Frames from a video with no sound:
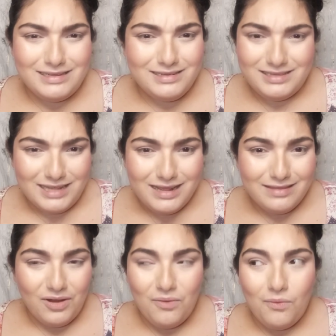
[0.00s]
sitting
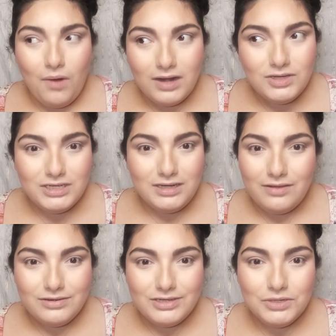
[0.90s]
there watching
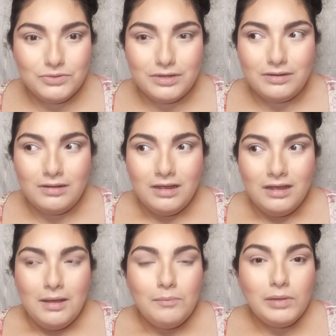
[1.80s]
other children
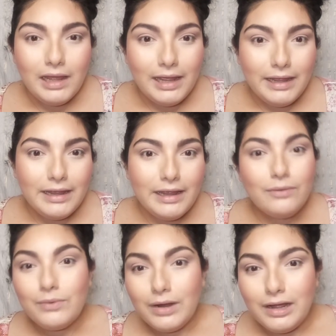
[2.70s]
play and
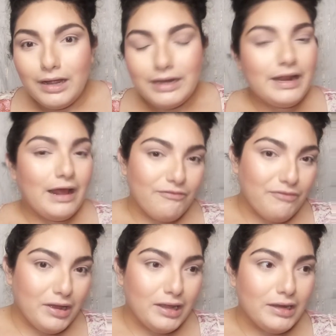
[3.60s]
run and have
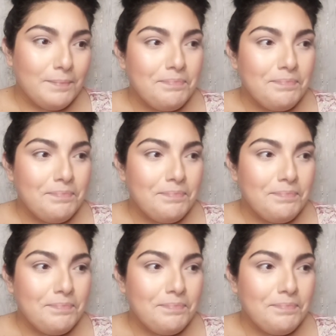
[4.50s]
fun.